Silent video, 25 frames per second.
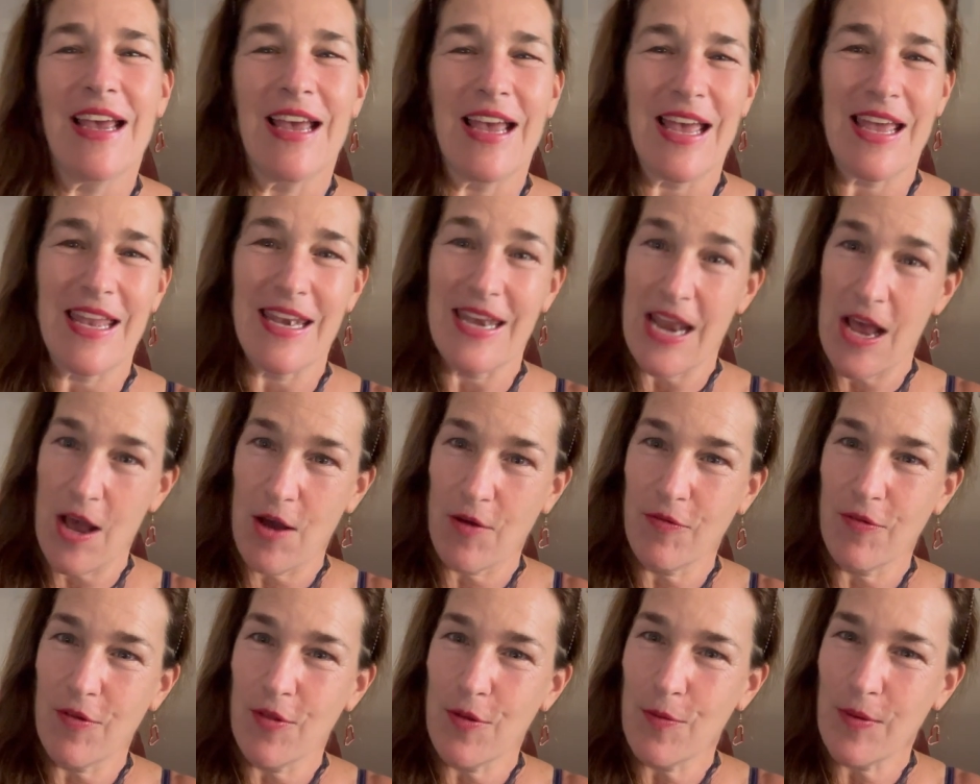And
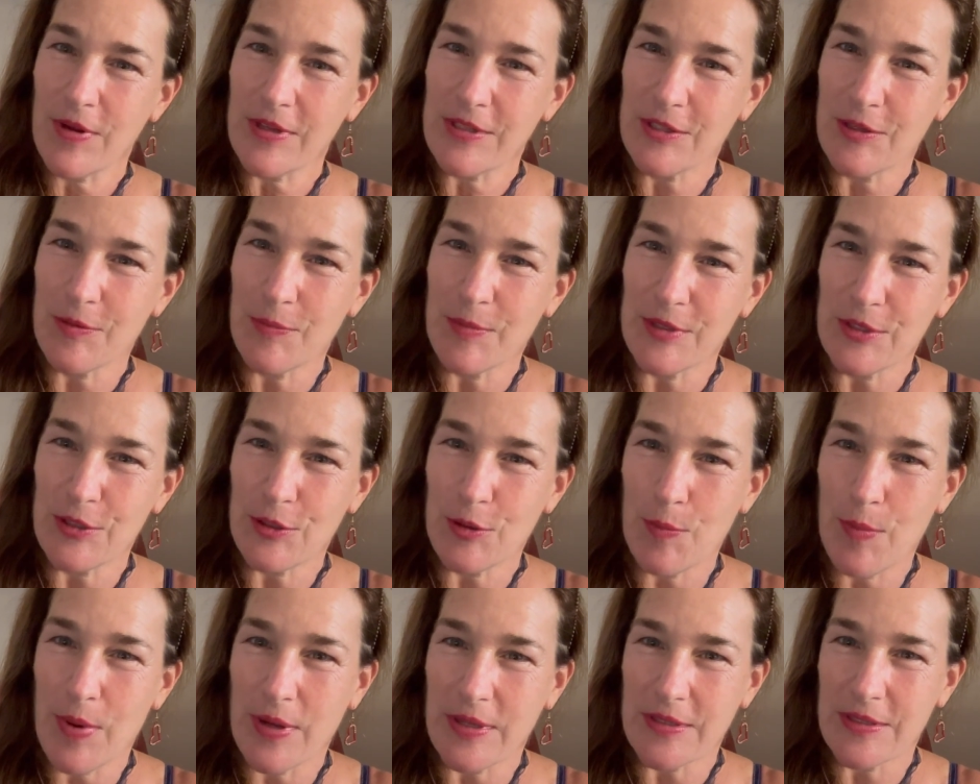now for the rest of
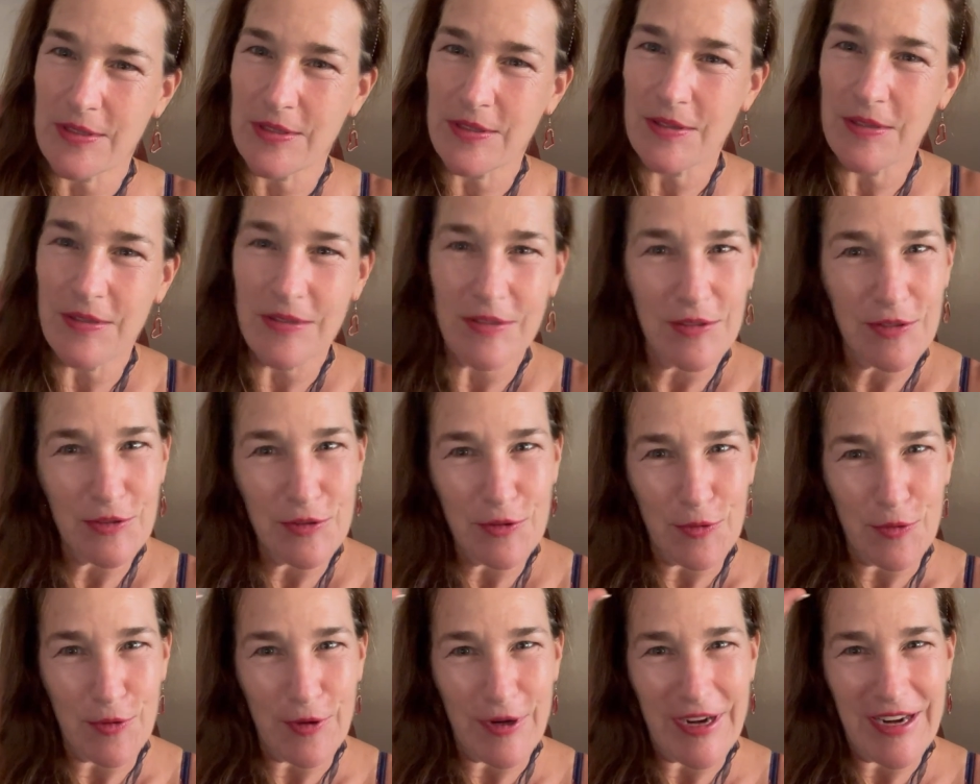Mr. Butt's
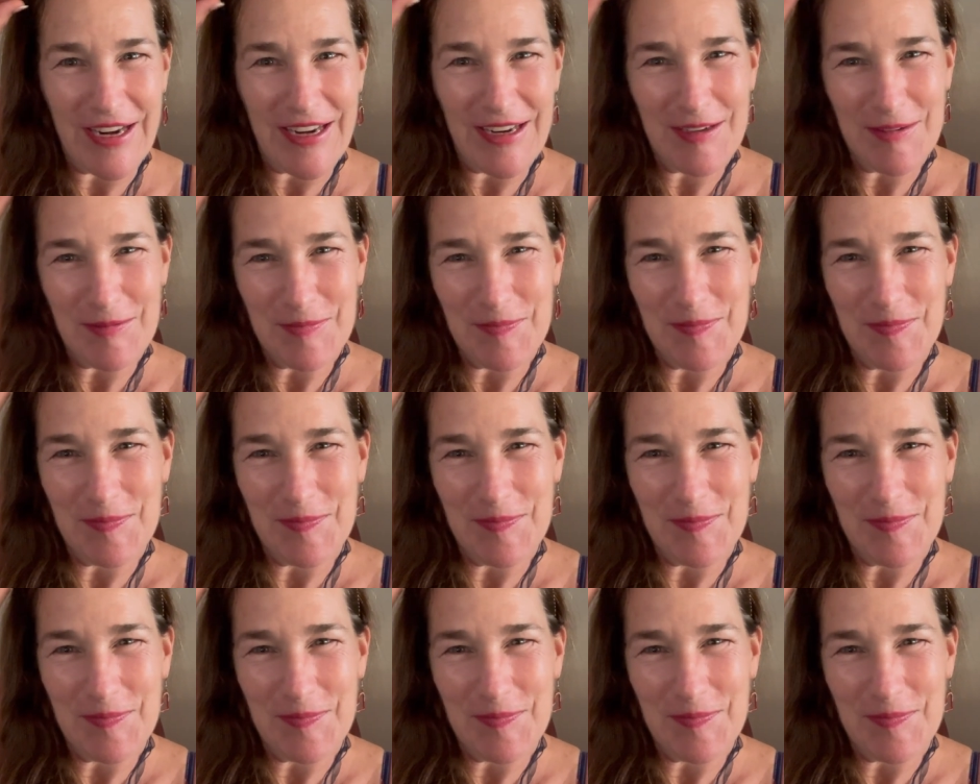story.